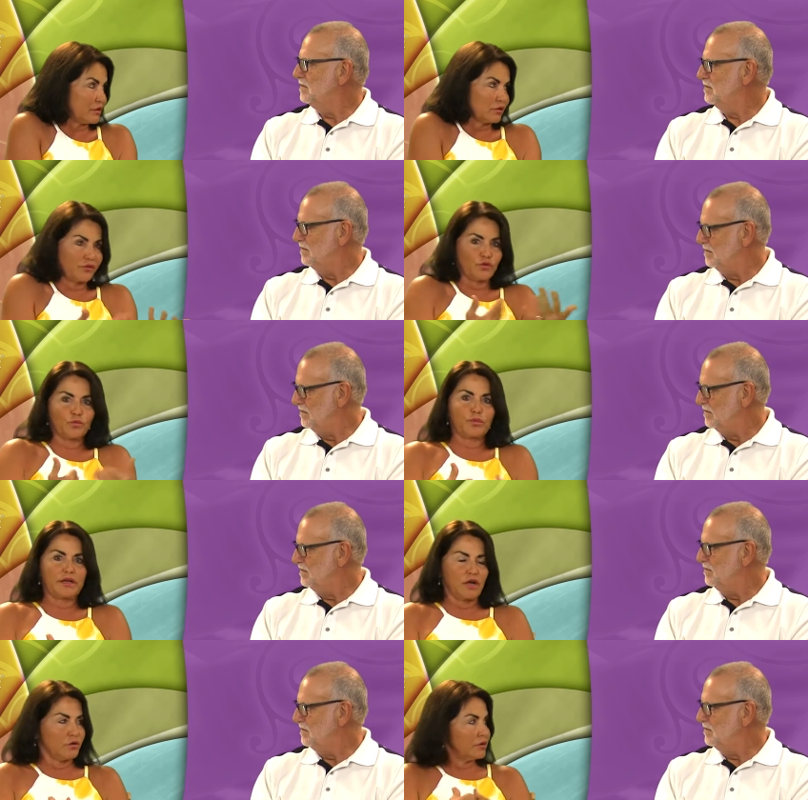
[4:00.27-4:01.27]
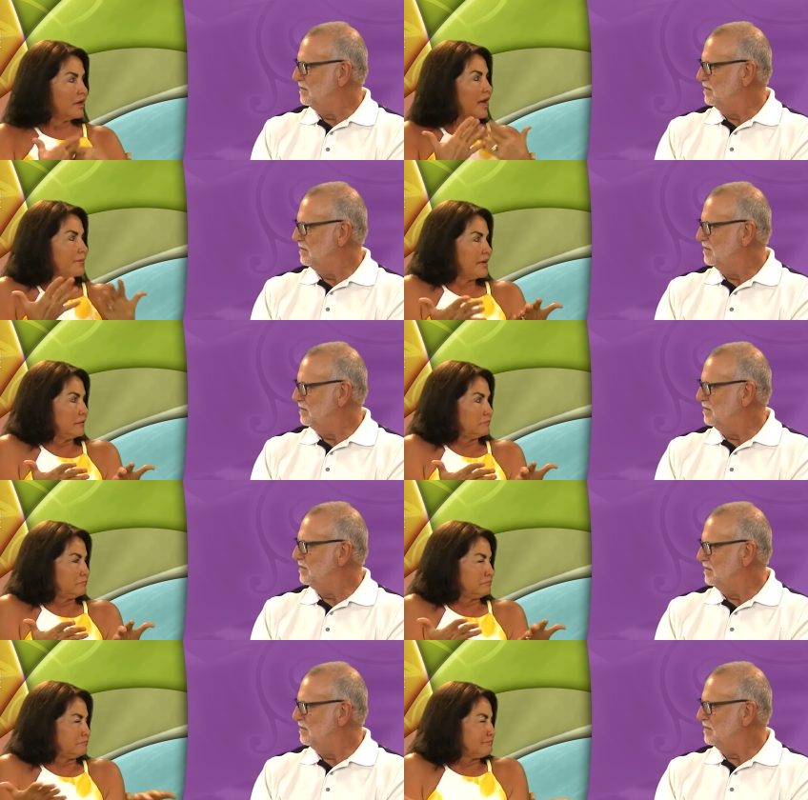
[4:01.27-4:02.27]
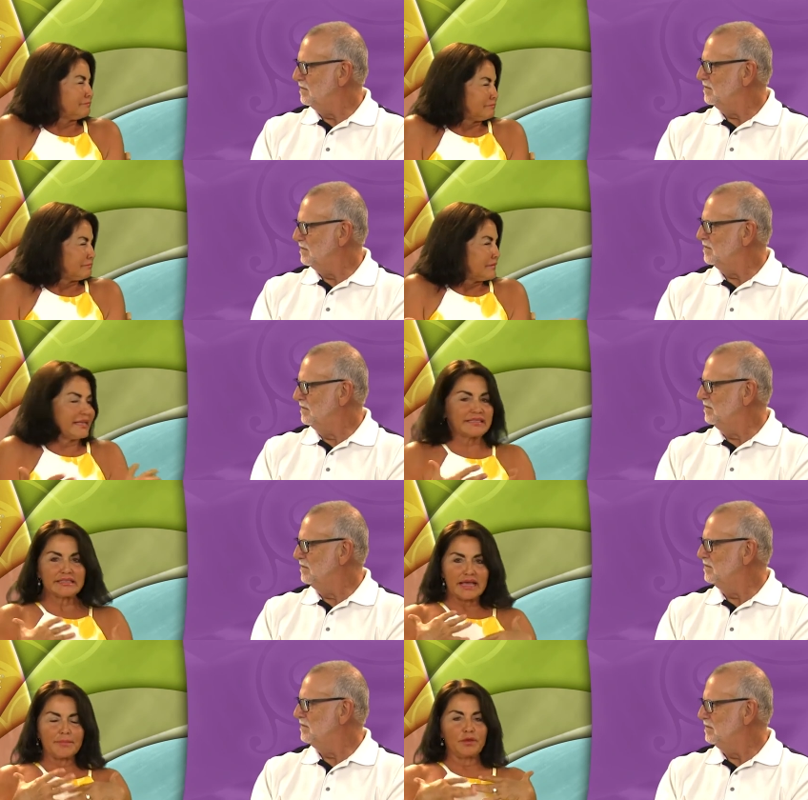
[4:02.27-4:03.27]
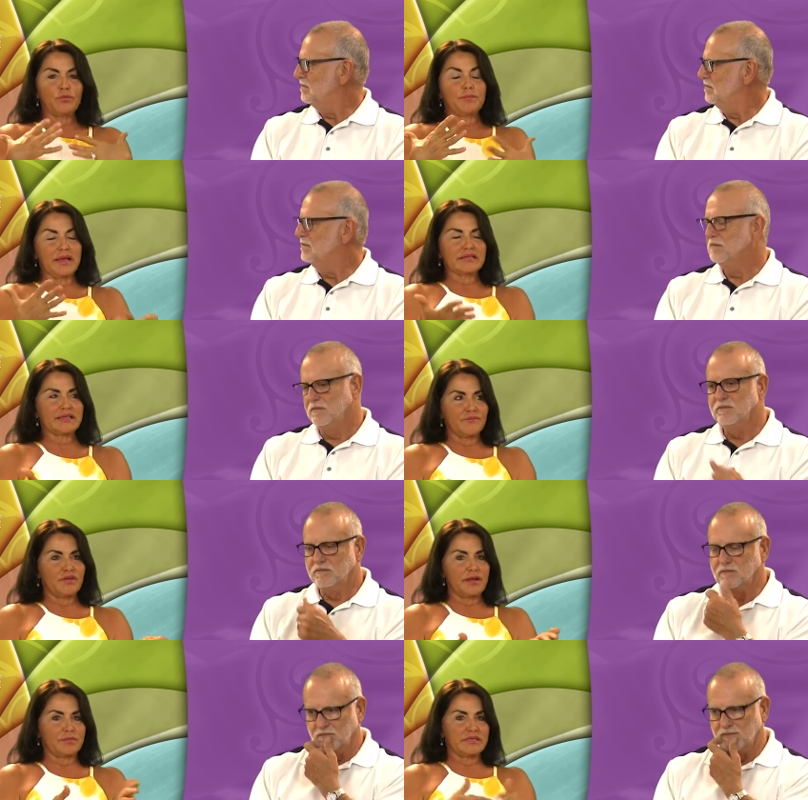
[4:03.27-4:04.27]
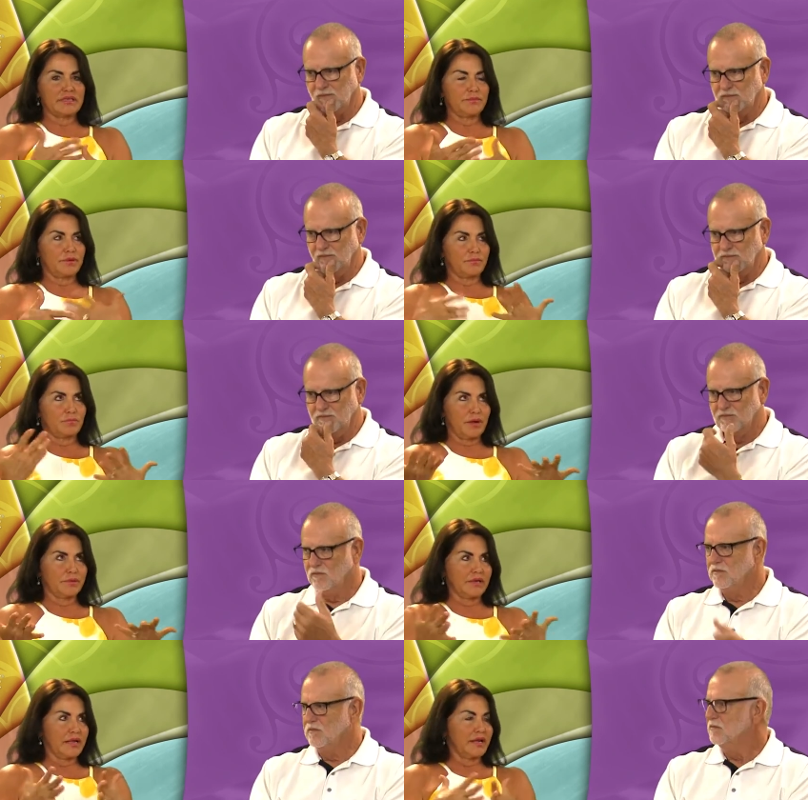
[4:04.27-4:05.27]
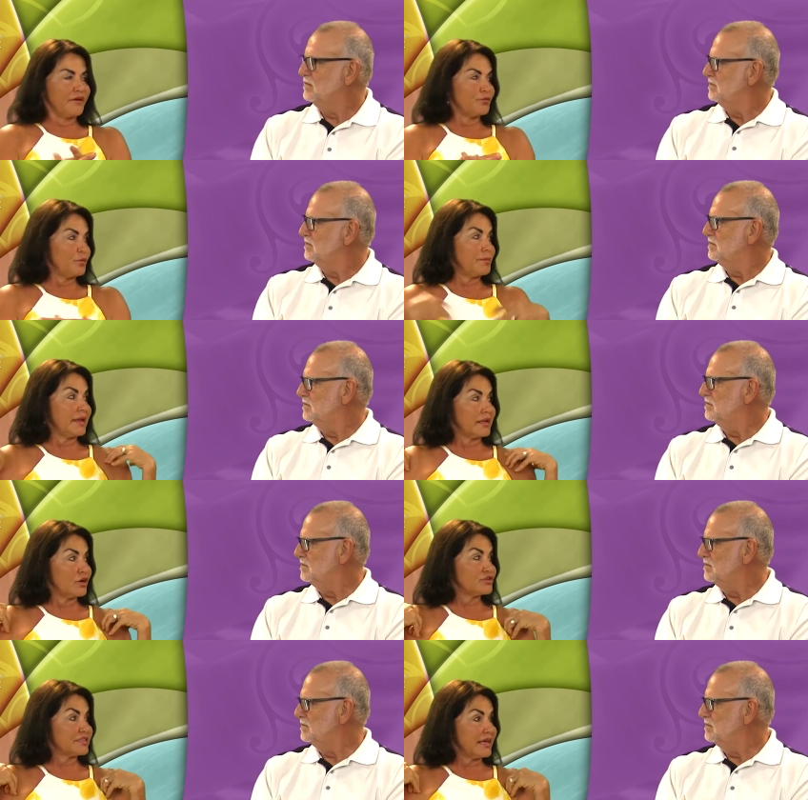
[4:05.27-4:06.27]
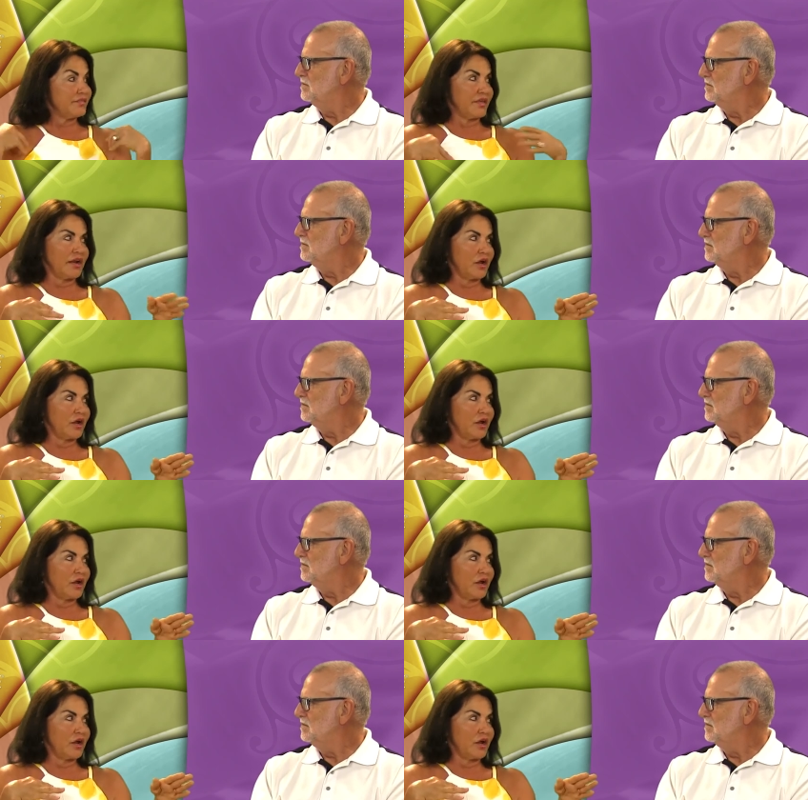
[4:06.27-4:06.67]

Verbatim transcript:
Speaker 1: their liver. We don't. I mean, mm. this is. I mean, we make some vitamin D, but probably not enough, and we make it in our skin. They